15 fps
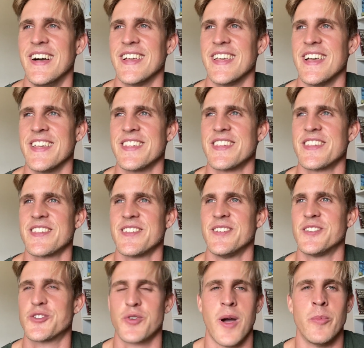guess,
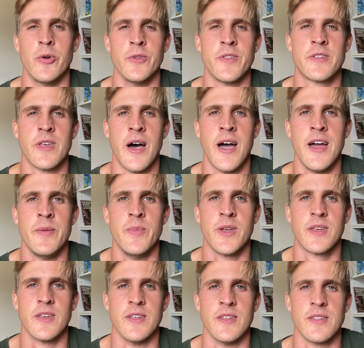troubled side,
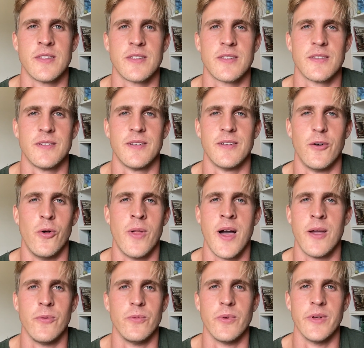because all
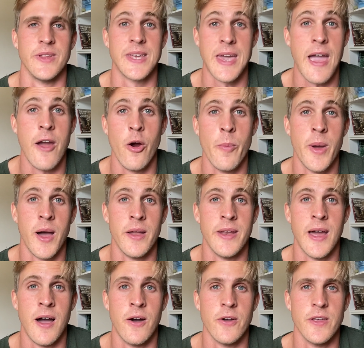I really care about
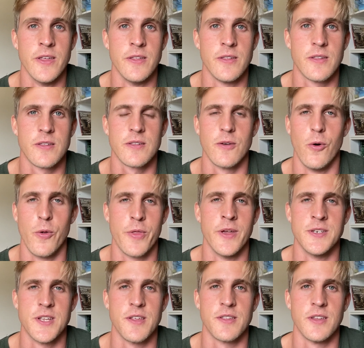now is
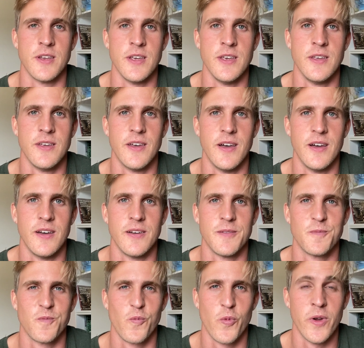authenticity,
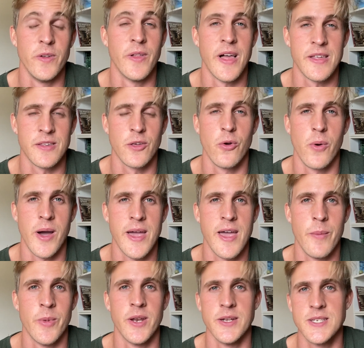realizing who I
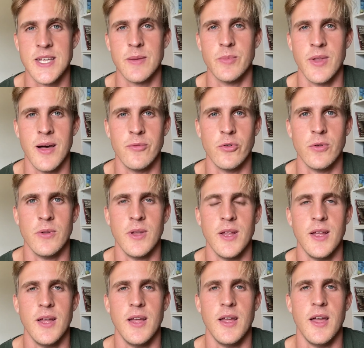am at a deep level
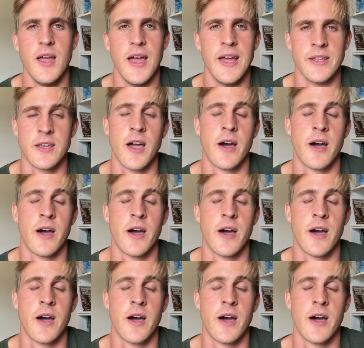and